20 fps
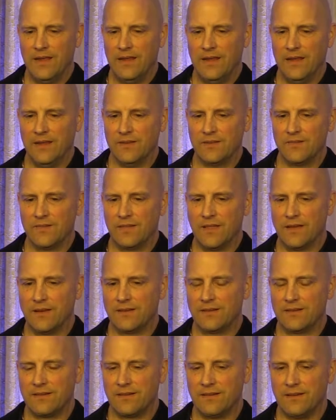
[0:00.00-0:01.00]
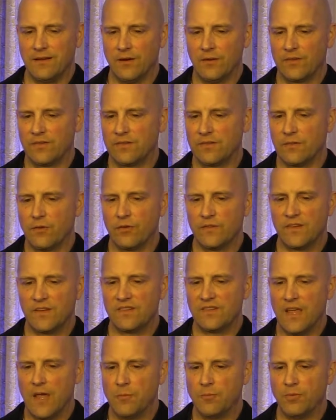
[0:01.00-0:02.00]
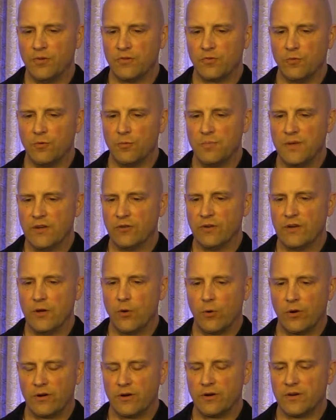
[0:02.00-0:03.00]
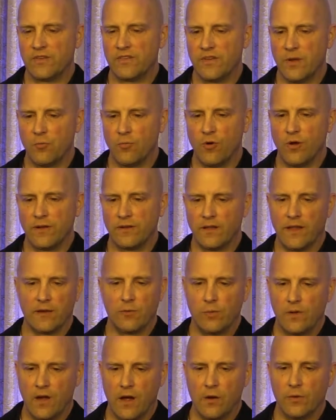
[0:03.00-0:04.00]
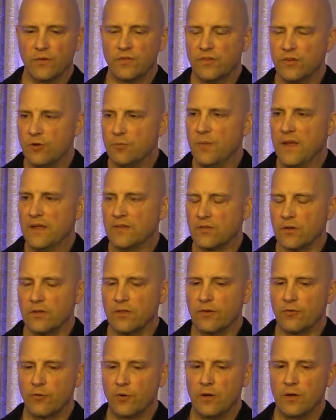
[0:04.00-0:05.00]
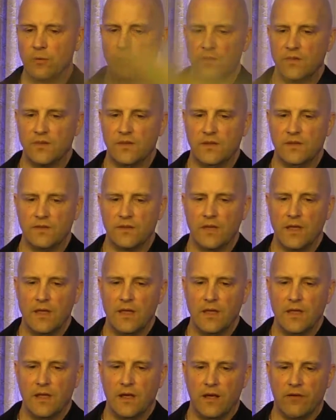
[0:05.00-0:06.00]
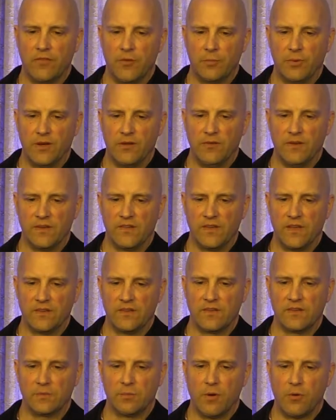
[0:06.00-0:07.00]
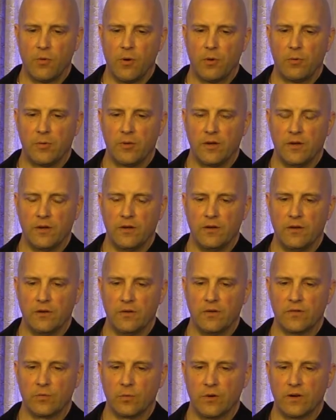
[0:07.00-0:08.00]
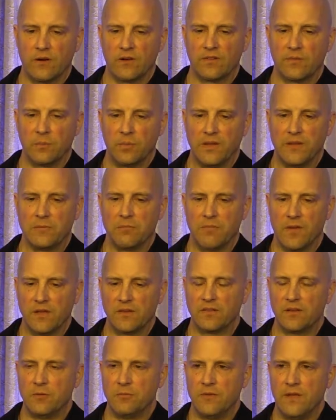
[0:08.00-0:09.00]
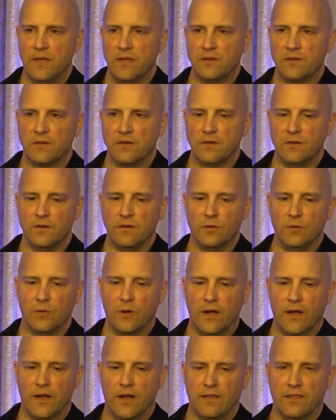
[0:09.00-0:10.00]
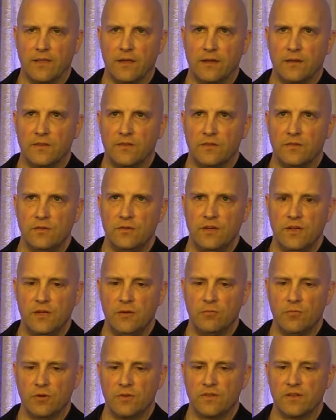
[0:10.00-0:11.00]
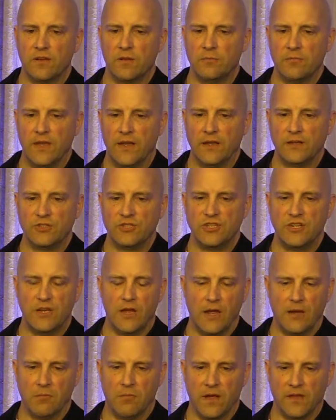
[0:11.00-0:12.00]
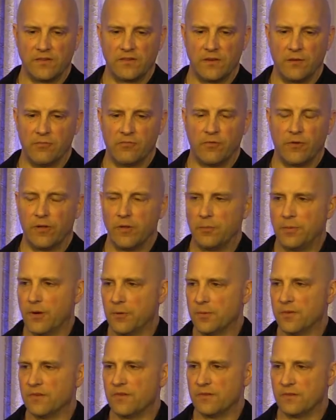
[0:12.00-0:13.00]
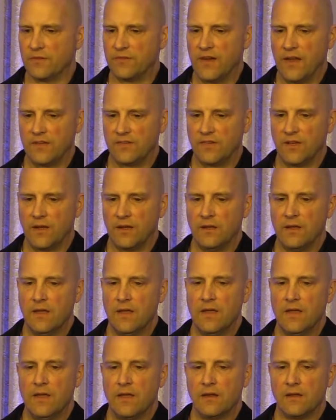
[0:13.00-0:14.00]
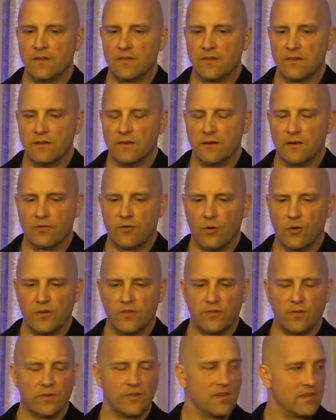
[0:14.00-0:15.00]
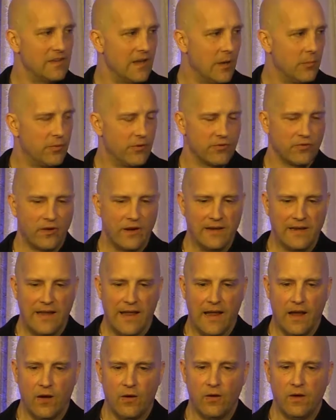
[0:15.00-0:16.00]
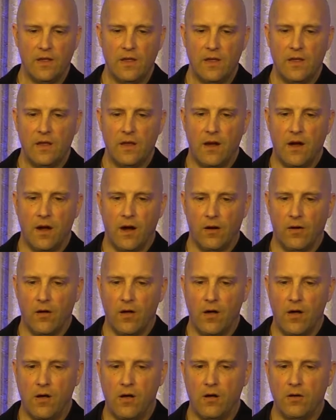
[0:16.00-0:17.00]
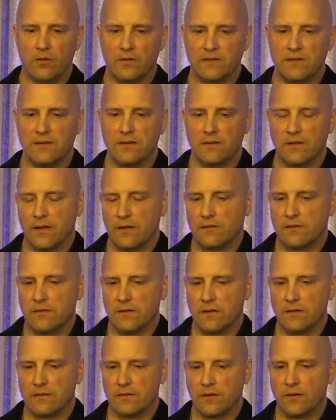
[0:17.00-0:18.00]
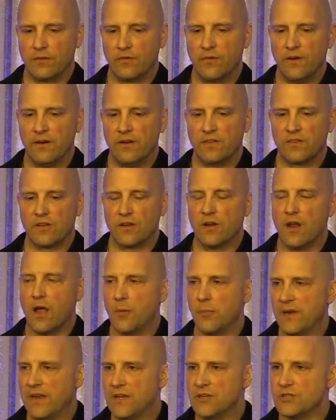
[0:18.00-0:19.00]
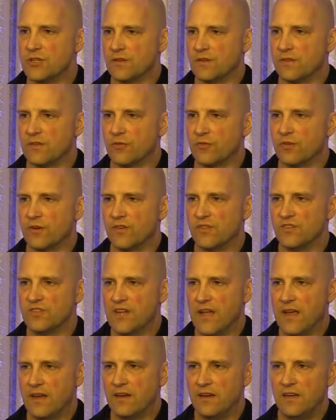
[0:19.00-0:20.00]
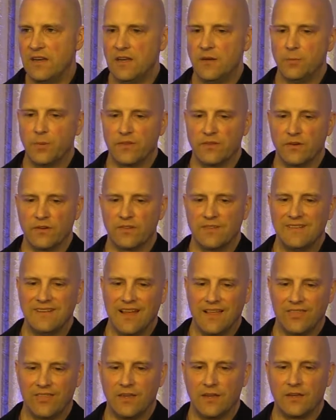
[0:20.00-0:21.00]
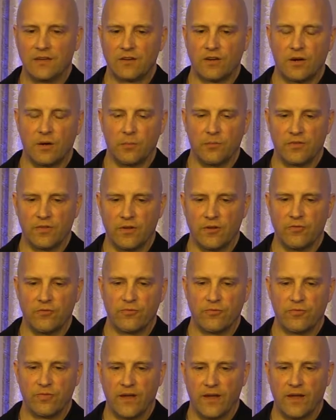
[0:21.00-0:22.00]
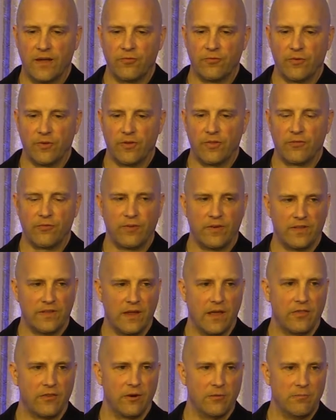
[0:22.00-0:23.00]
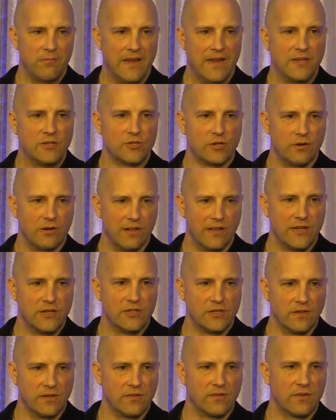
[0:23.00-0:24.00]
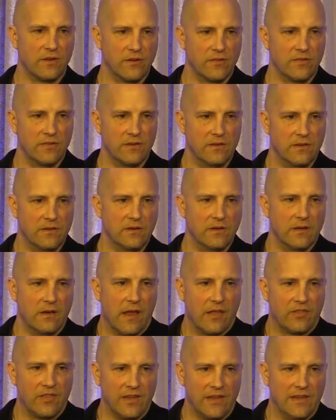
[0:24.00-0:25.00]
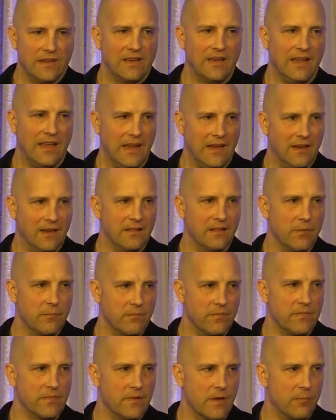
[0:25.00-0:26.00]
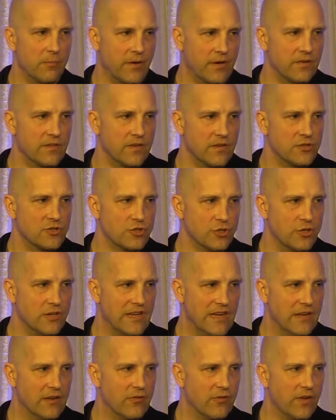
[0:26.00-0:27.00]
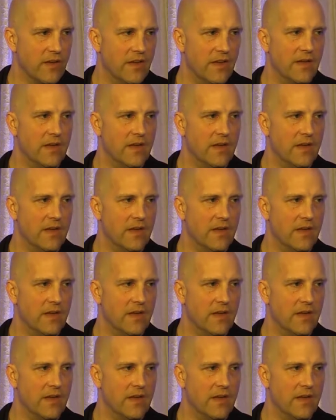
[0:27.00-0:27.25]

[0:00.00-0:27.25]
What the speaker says: is that, you know, those examples will be reordered somewhat like we always do based on the frequencies of the previous census. But what we're going to do is we're going to split Muslim into, I think, Sunni Muslim and Shia Muslim for the purposes of testing. Because, of course, those examples right now are all, like, there's various denominations of Christianity, but there's nothing in terms of, for the other major religions, there's nothing indicating that a person should give